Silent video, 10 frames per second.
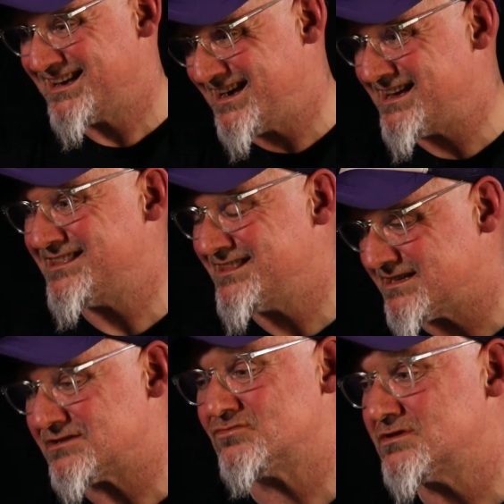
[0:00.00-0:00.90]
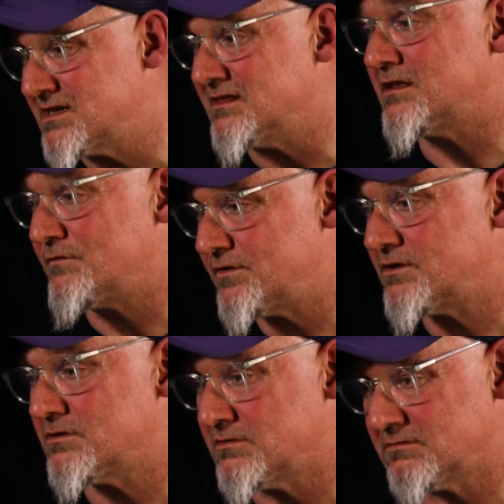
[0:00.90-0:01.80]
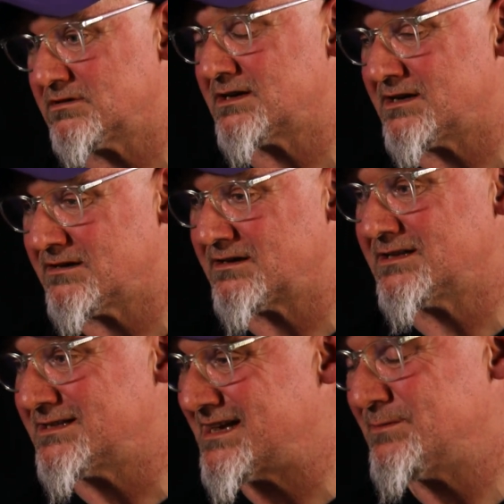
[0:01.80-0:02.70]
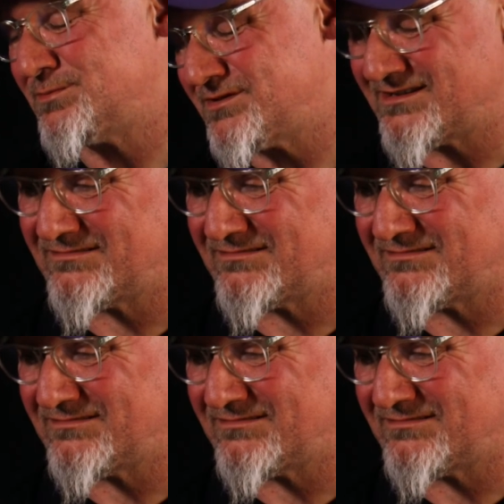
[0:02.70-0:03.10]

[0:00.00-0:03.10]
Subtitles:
in this really difficult kind of contemporary